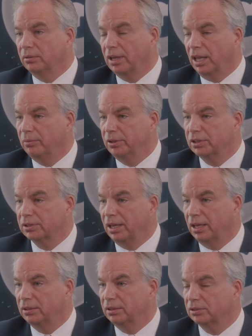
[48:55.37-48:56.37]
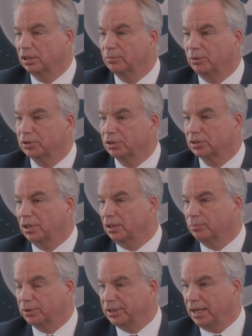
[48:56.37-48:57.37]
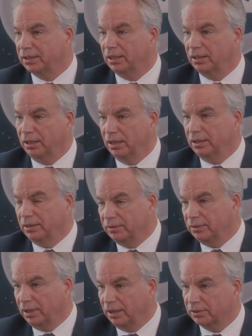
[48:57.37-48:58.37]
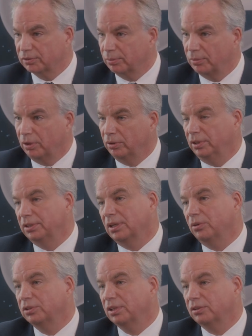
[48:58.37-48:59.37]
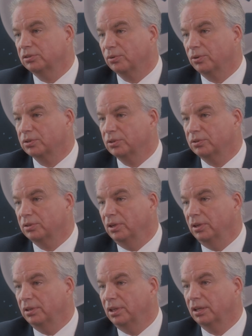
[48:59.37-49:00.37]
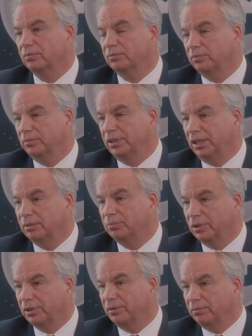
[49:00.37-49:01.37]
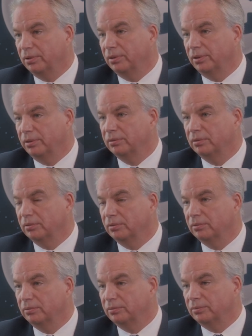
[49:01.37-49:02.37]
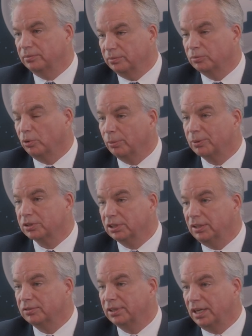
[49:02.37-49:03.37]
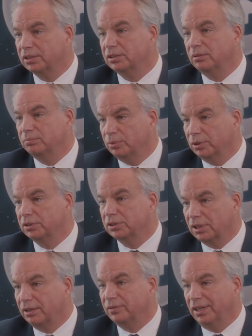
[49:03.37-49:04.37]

Okay, we just can't, it's not about just kind of protecting us from all these outside sources. We need to roll up our sleeves and actually put stuff